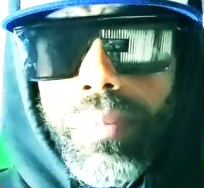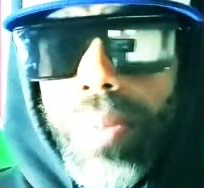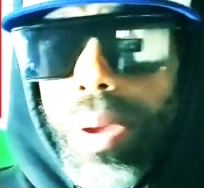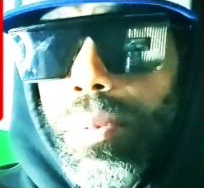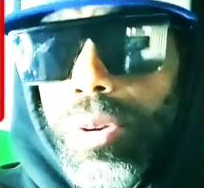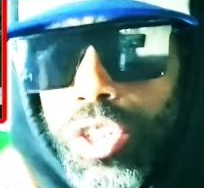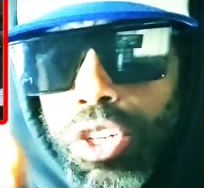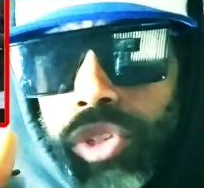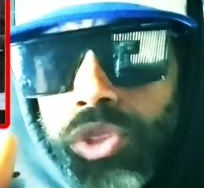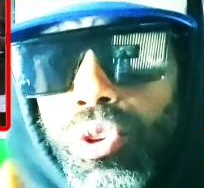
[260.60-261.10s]

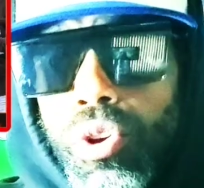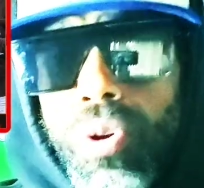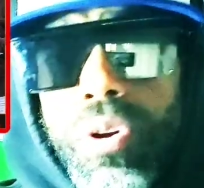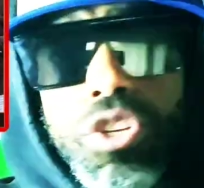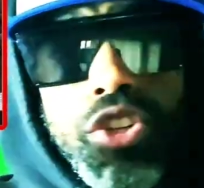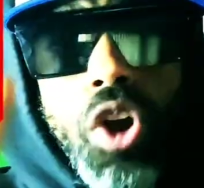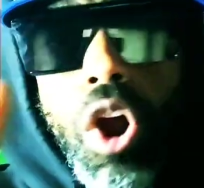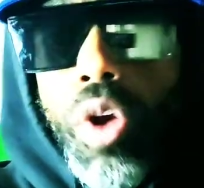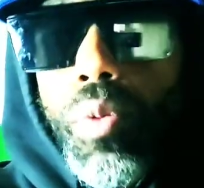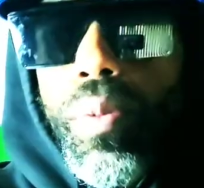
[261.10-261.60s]
Remember,
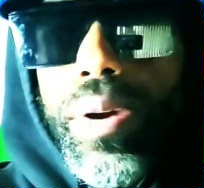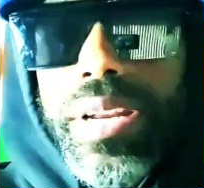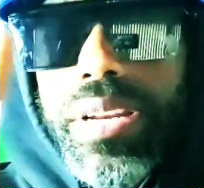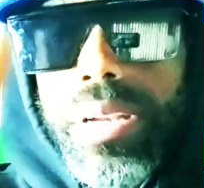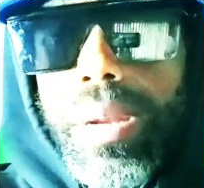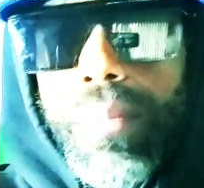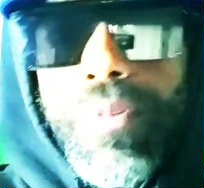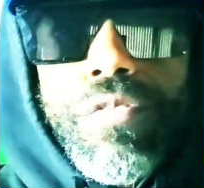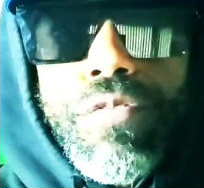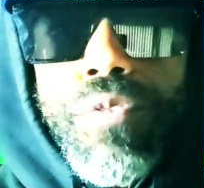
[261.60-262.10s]
Shedeur is
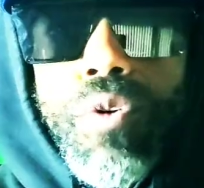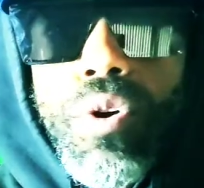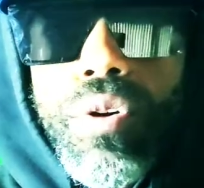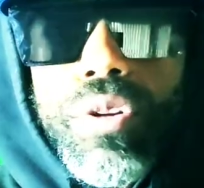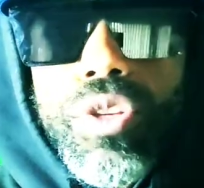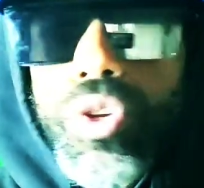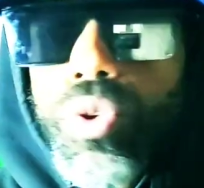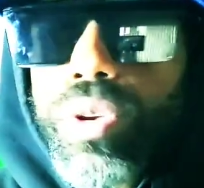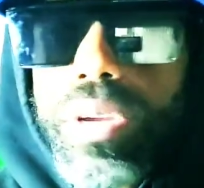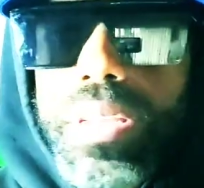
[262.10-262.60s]
already number
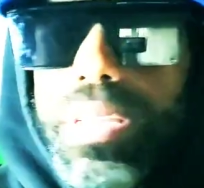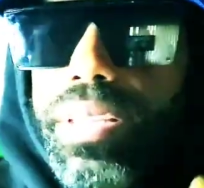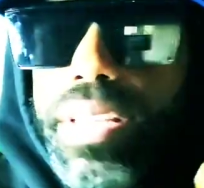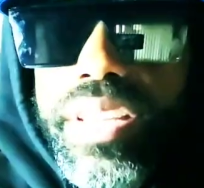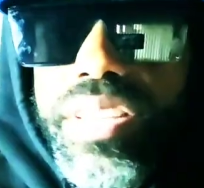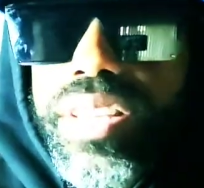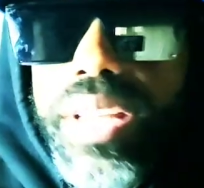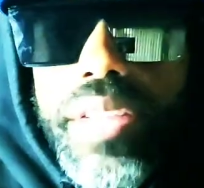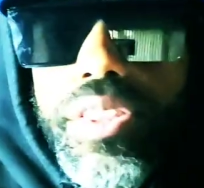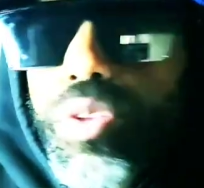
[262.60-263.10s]
4, so
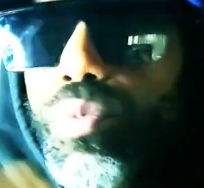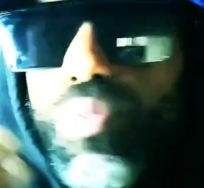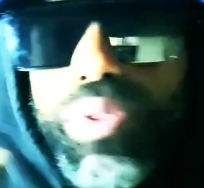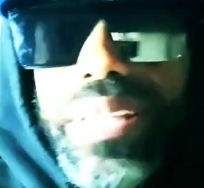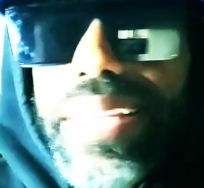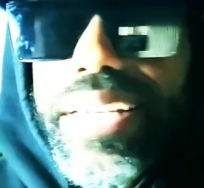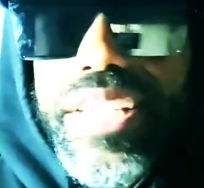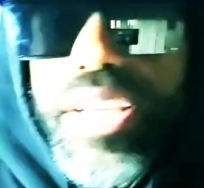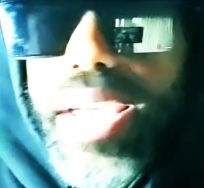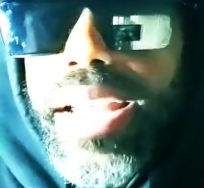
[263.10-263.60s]
there's nothing
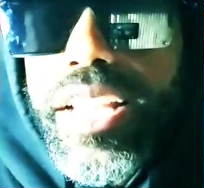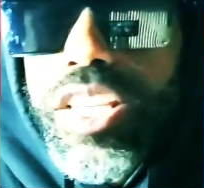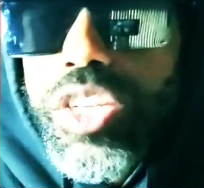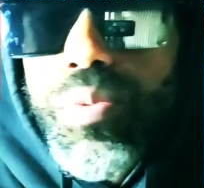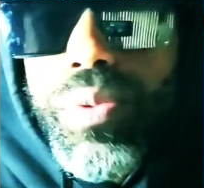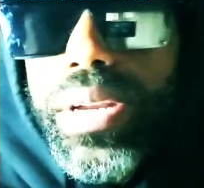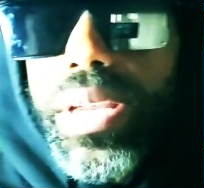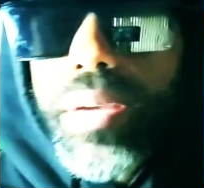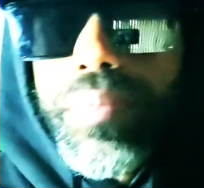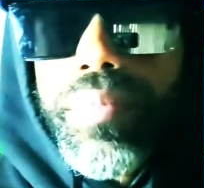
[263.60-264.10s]
really
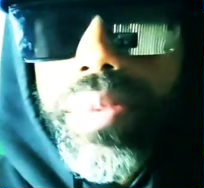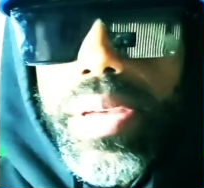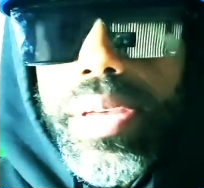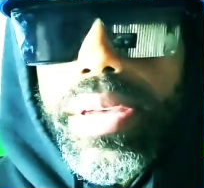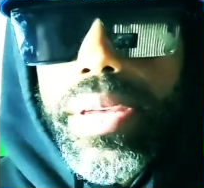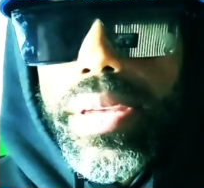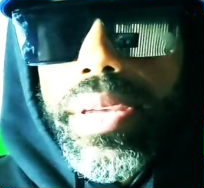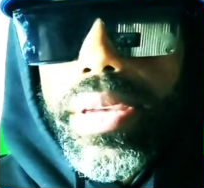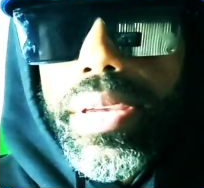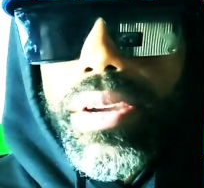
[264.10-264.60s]
changes with him.
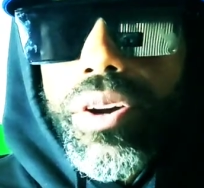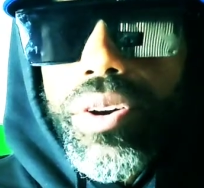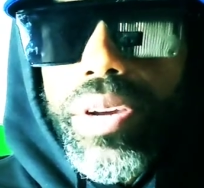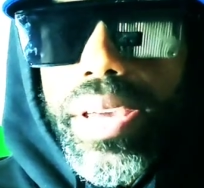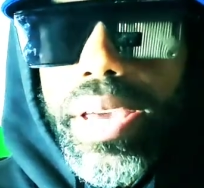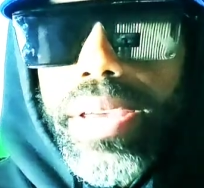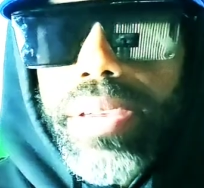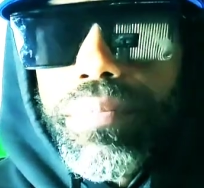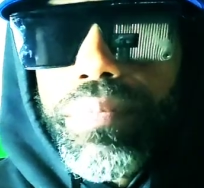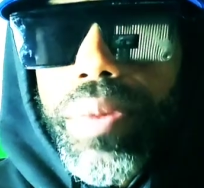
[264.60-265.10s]

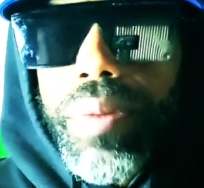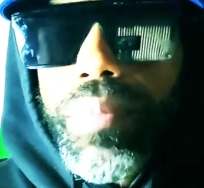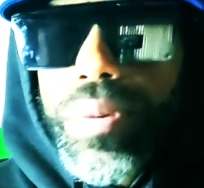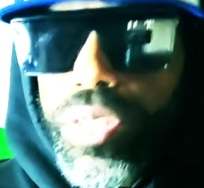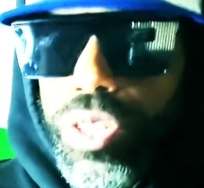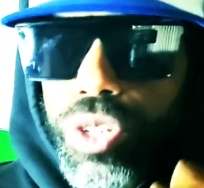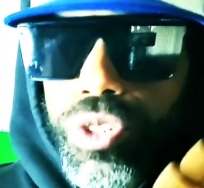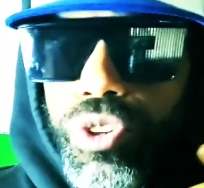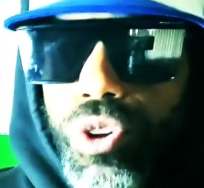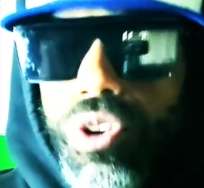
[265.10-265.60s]
Okay, remember,
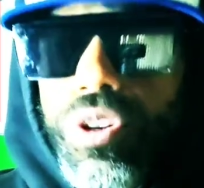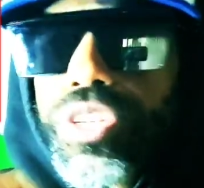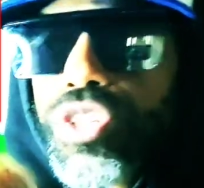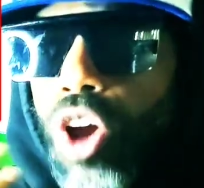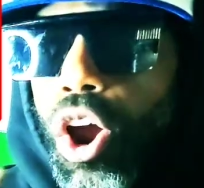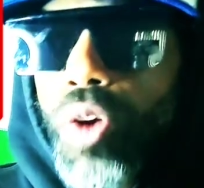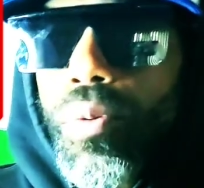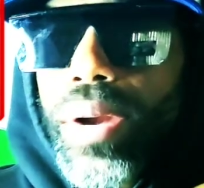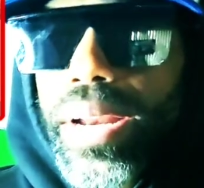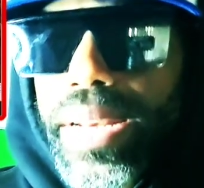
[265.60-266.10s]
Shedeur is
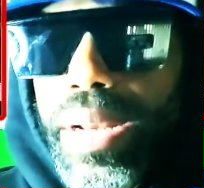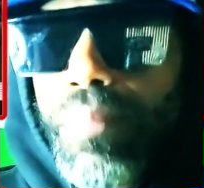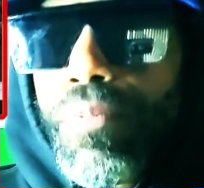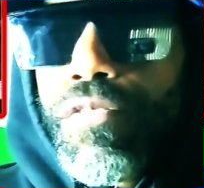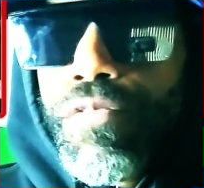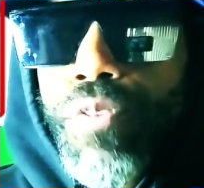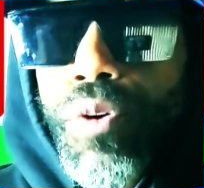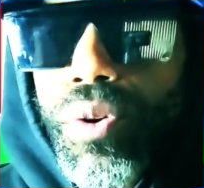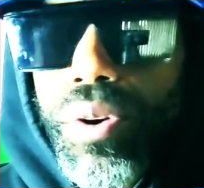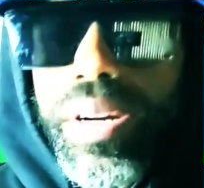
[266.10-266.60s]
already
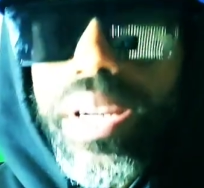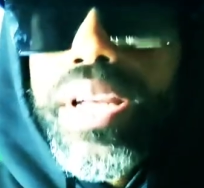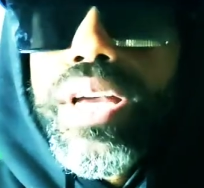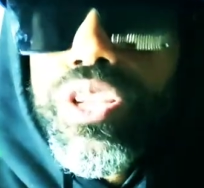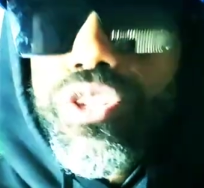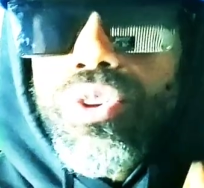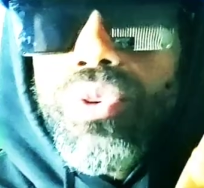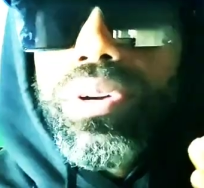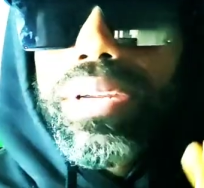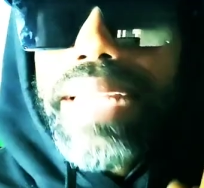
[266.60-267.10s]
number 4,
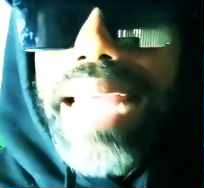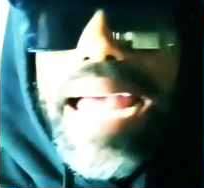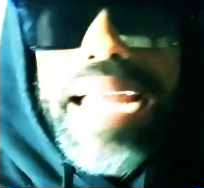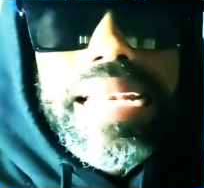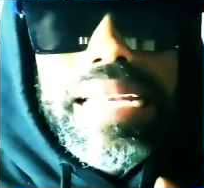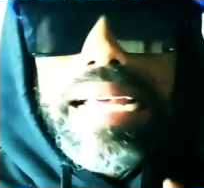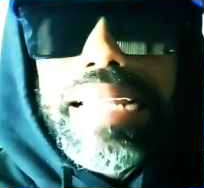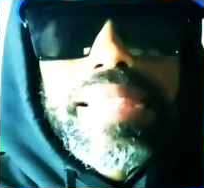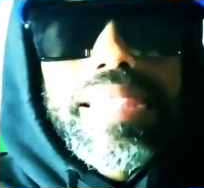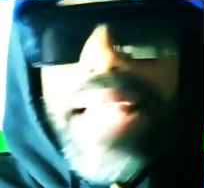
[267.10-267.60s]
so
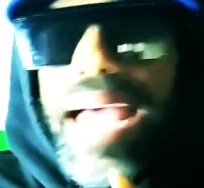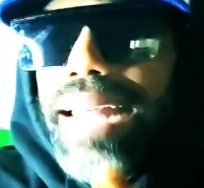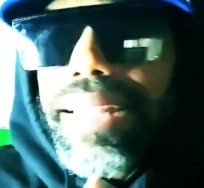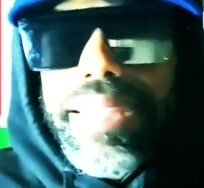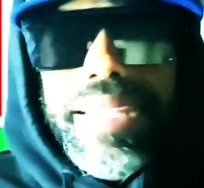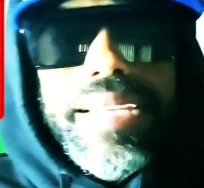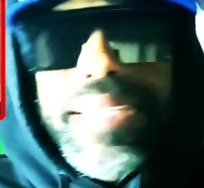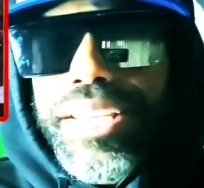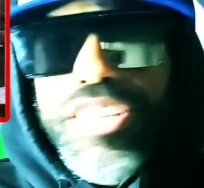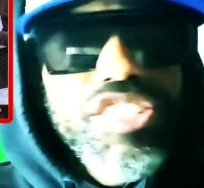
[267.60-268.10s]

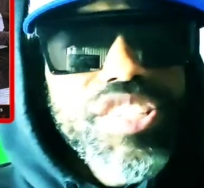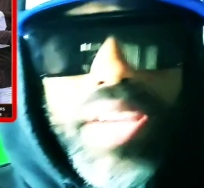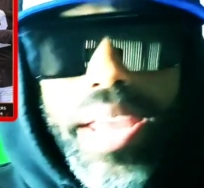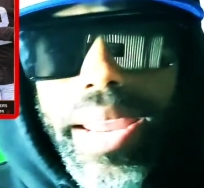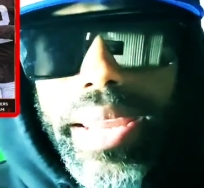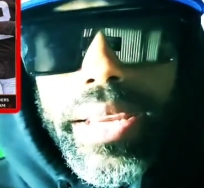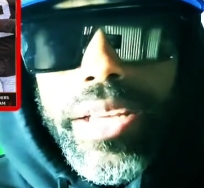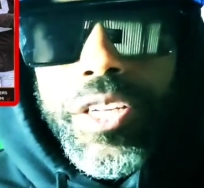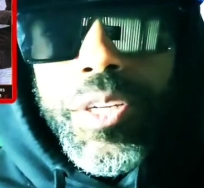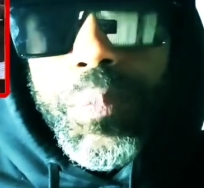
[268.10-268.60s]
that doesn't
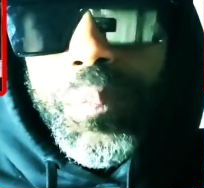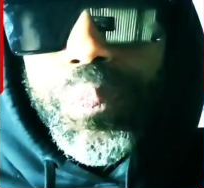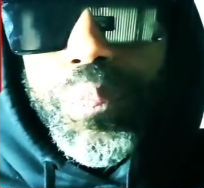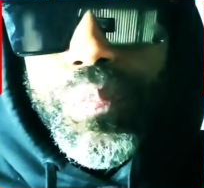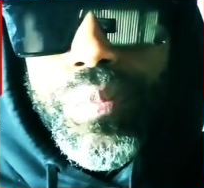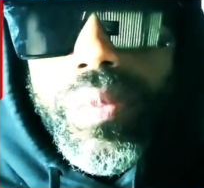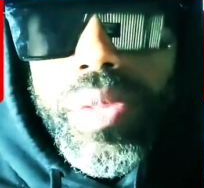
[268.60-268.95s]
change.